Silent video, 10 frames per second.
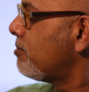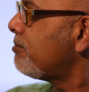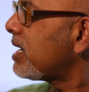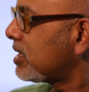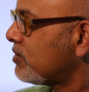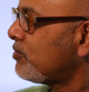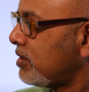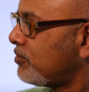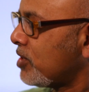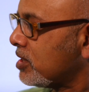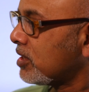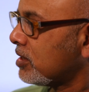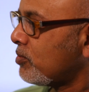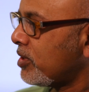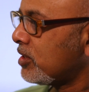a massive difference
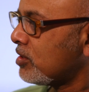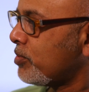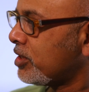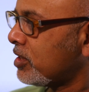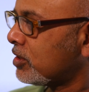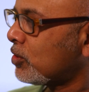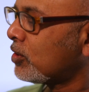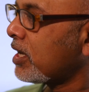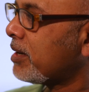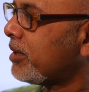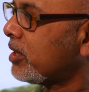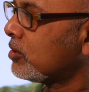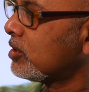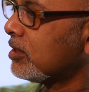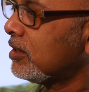in the ways in which he's talking
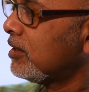about